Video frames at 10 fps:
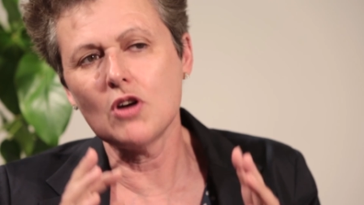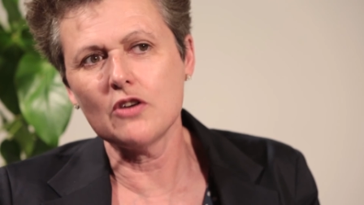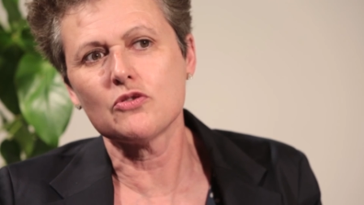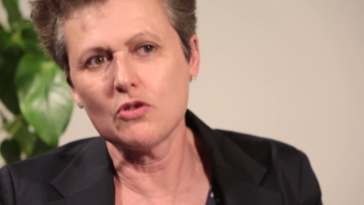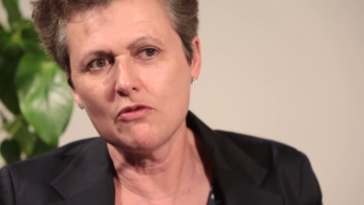
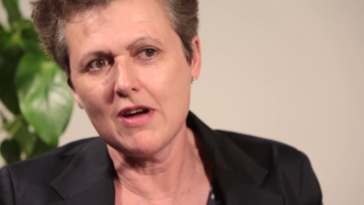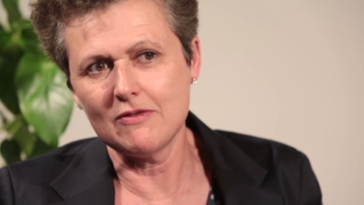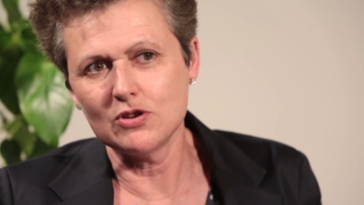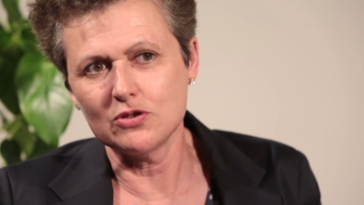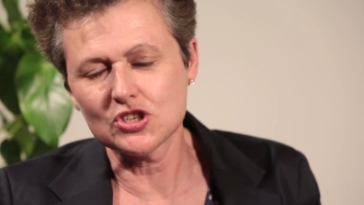rather than a
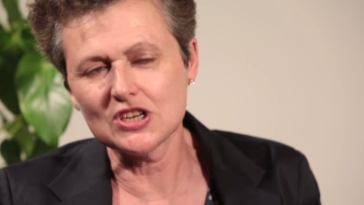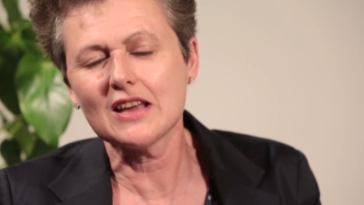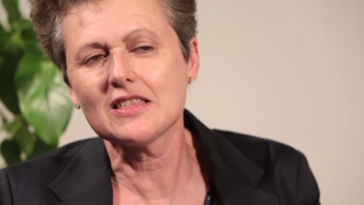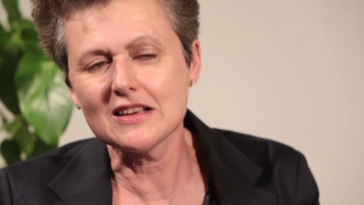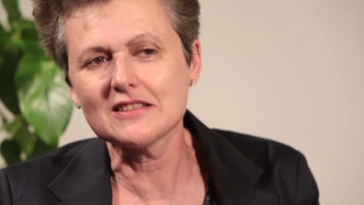revolution.
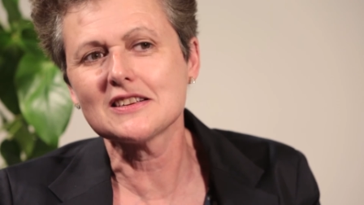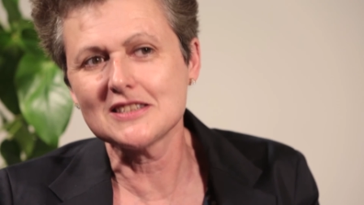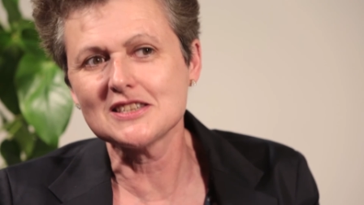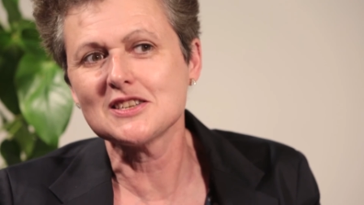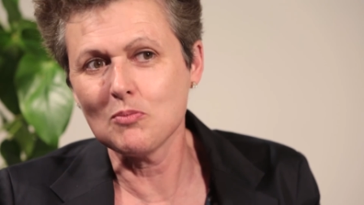I think this
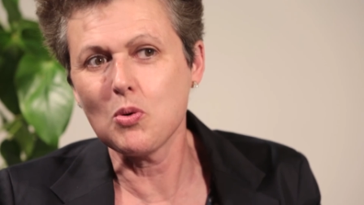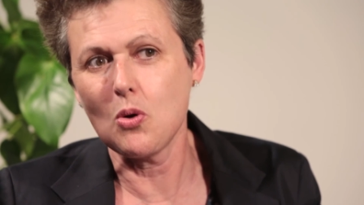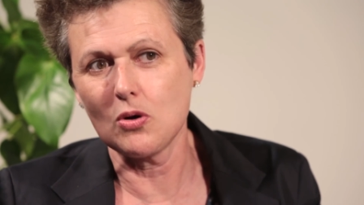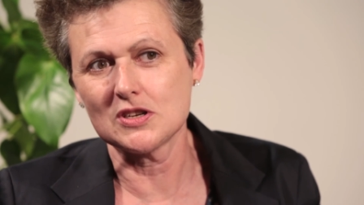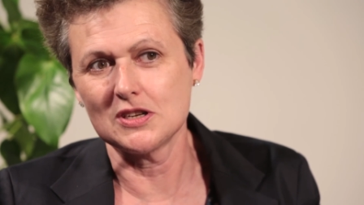is
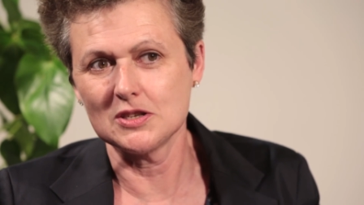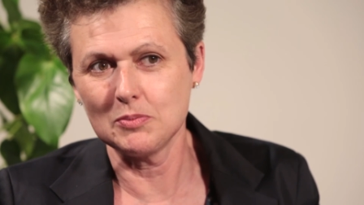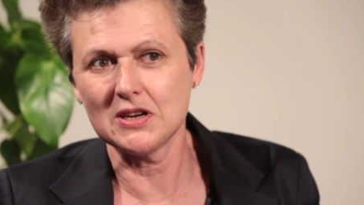important